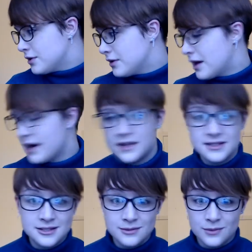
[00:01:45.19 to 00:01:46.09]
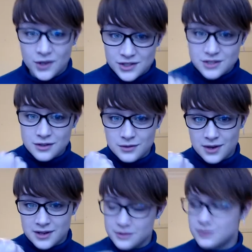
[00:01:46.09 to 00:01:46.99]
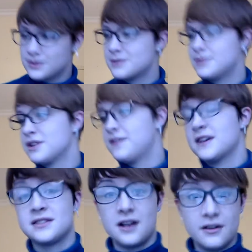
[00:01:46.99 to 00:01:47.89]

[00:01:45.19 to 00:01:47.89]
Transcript: guys what I do with special effects stuff.